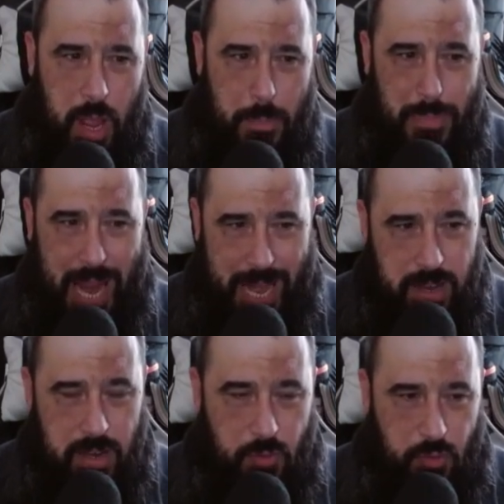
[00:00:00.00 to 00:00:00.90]

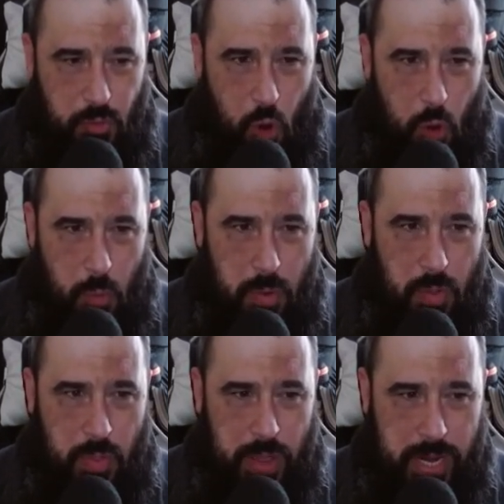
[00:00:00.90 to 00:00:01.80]
pinned from
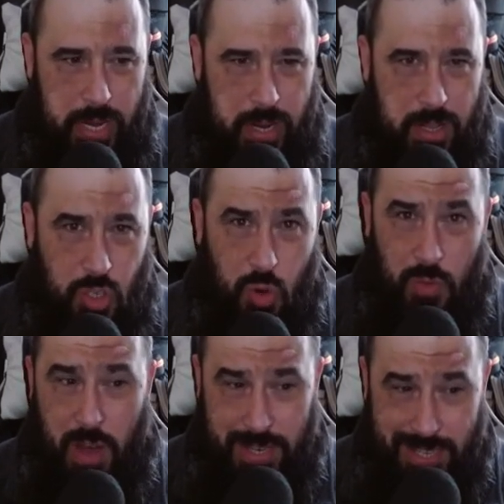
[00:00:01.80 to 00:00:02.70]
the sort of
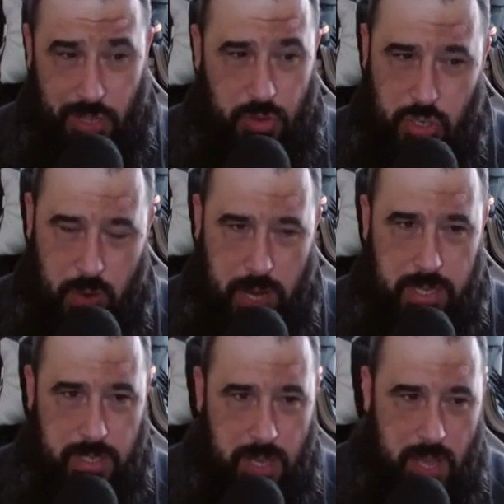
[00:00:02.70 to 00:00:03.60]
artillery
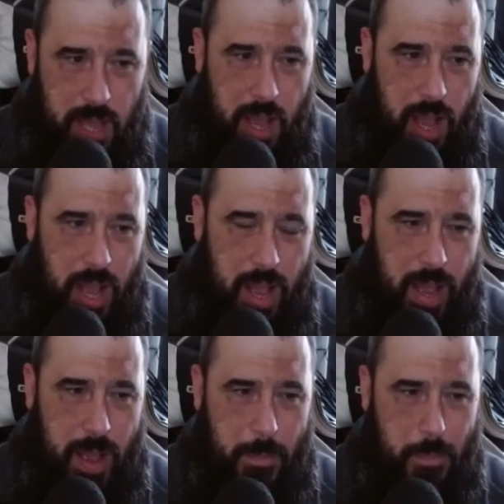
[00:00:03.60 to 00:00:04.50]
strikes,
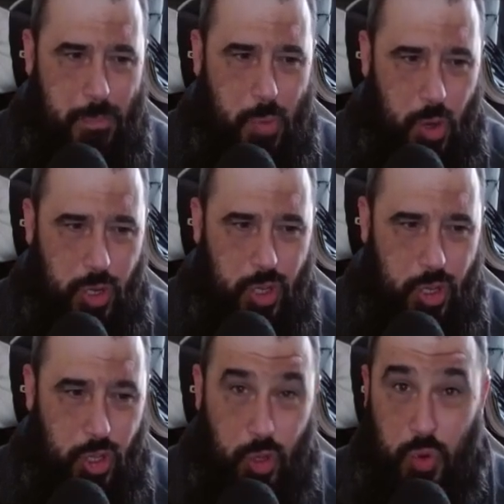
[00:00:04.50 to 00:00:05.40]
but
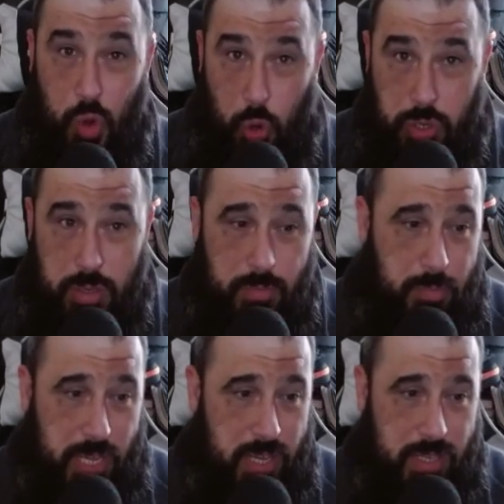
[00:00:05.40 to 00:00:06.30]
you don't,
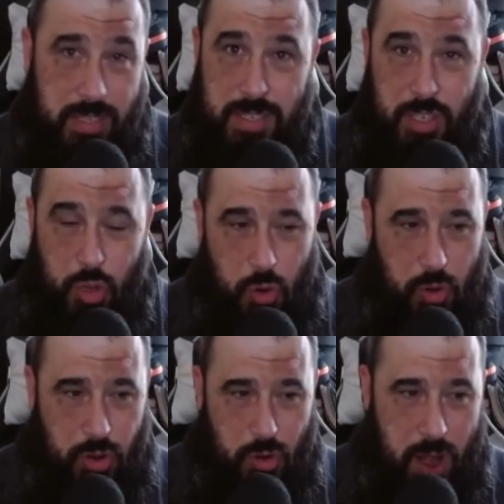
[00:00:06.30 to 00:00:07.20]
because
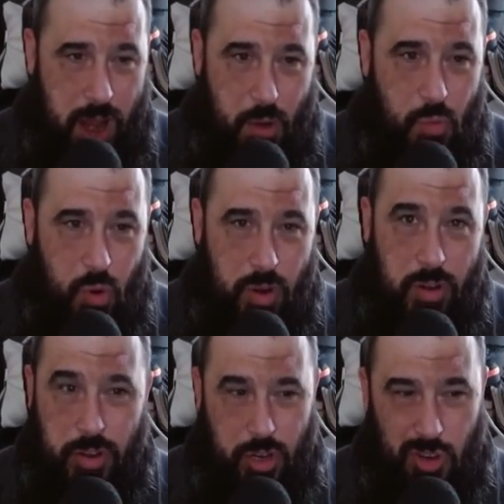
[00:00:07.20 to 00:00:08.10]
you're an Iron Warrior
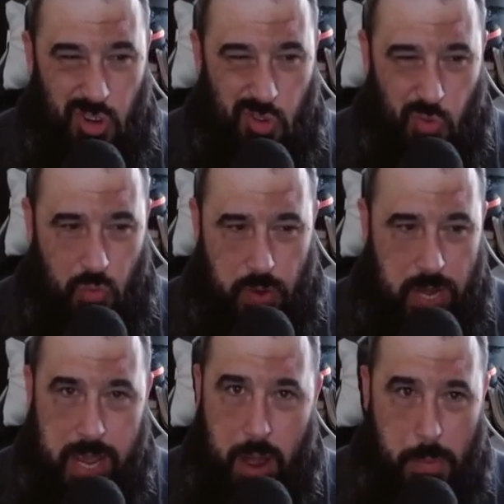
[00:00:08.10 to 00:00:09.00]
and you just don't really
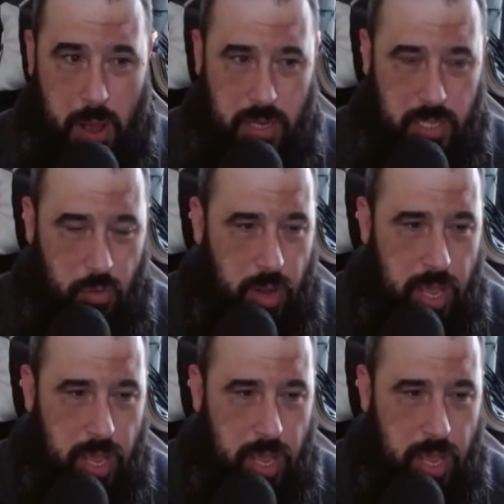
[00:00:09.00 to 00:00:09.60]
care about artillery.